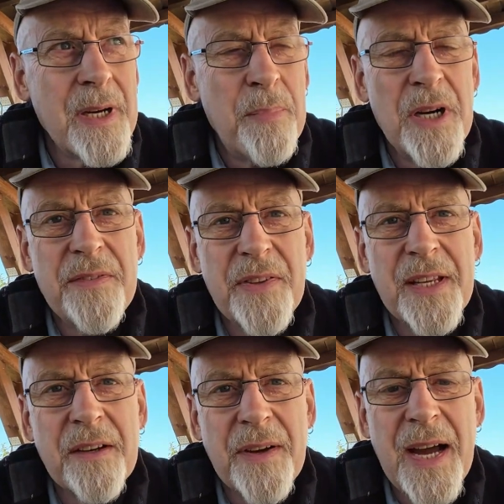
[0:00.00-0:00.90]
brief
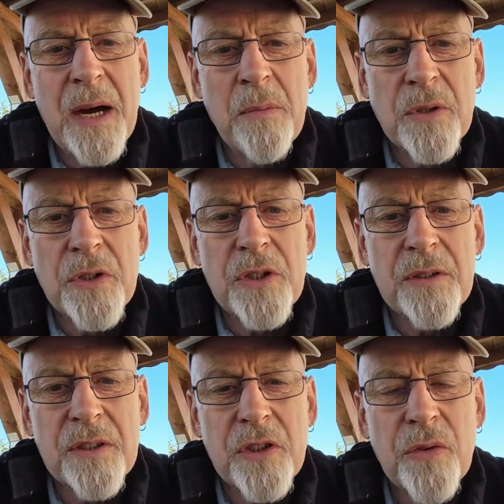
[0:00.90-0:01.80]
thing of how much
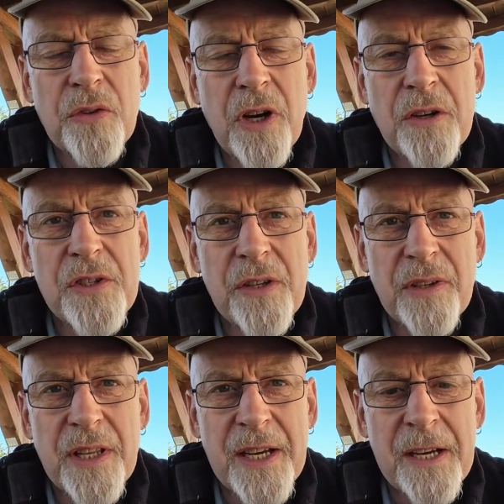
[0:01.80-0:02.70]
stuff costs
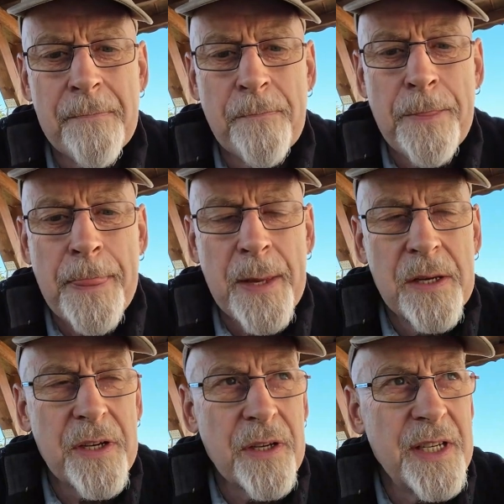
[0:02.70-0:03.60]
over there.
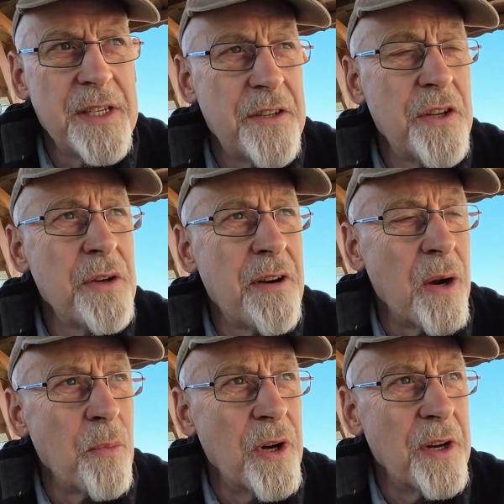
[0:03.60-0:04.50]
So you need to do your
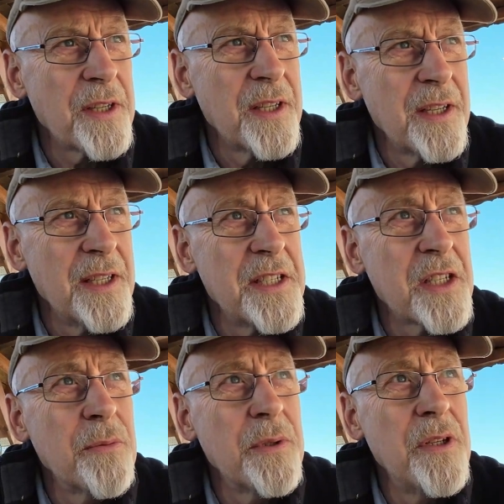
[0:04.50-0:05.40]
own work. You need to
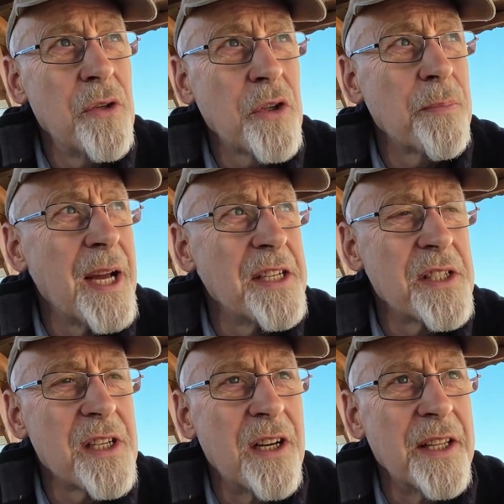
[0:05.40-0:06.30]
come and look at
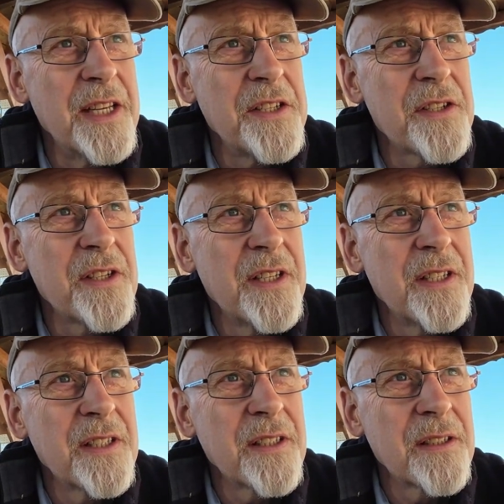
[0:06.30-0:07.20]
places like this.
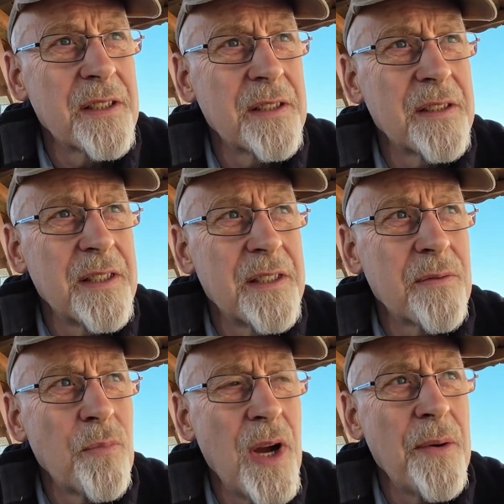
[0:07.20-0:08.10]

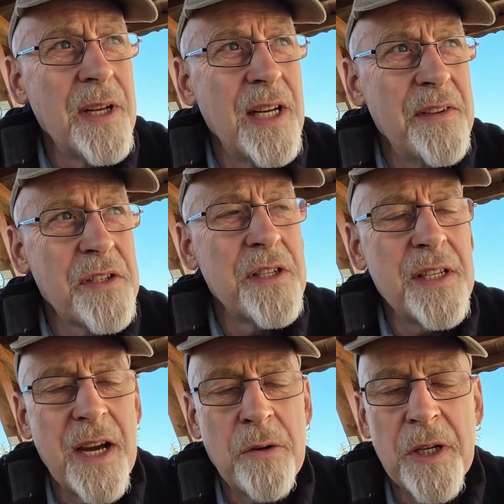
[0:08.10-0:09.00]
Where we live isn't
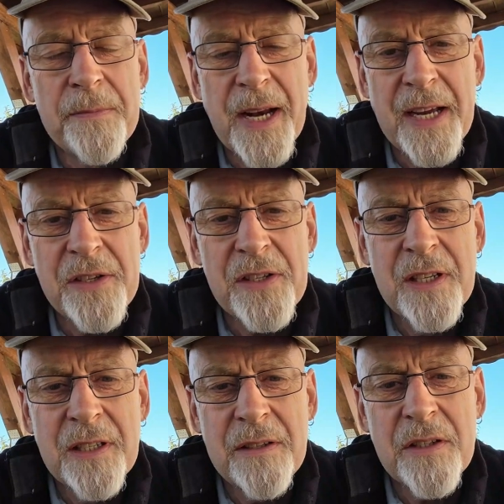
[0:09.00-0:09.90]
the only place.
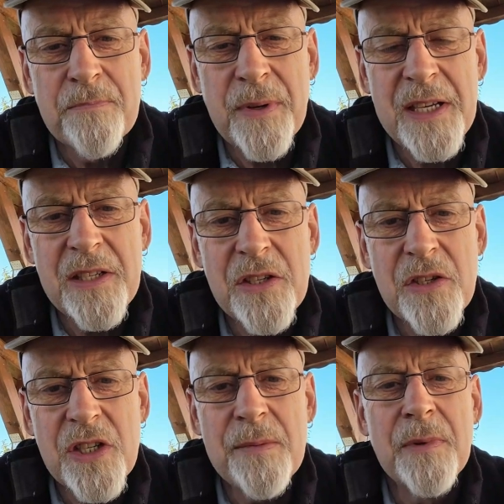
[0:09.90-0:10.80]
There is places
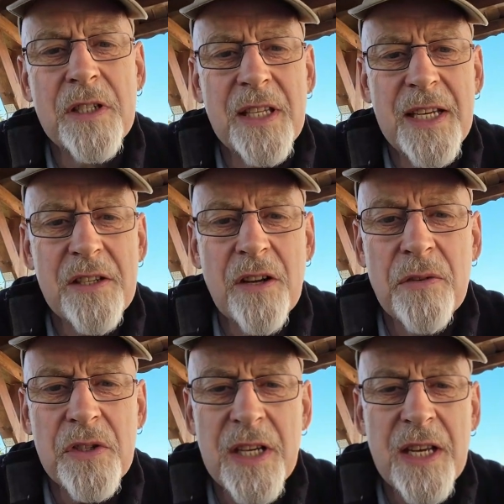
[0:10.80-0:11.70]
similar to this, and
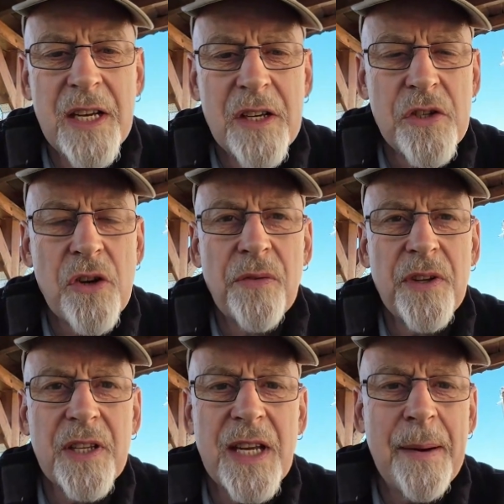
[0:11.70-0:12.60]
obviously
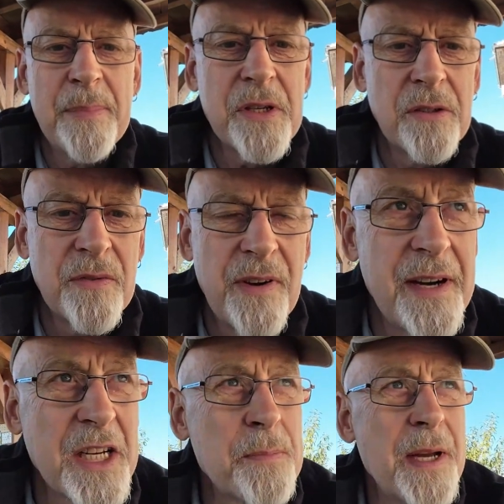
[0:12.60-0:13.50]
Sofia, the capital, is
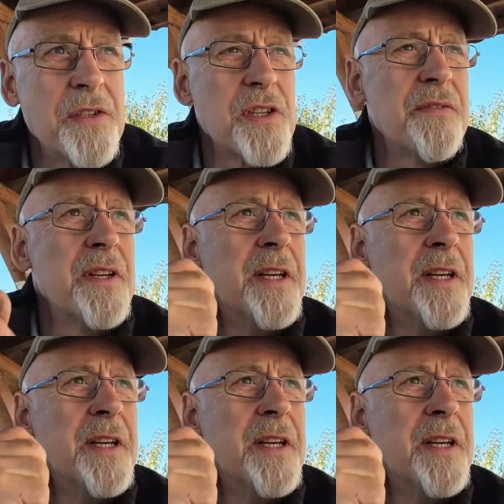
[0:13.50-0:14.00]
very expensive,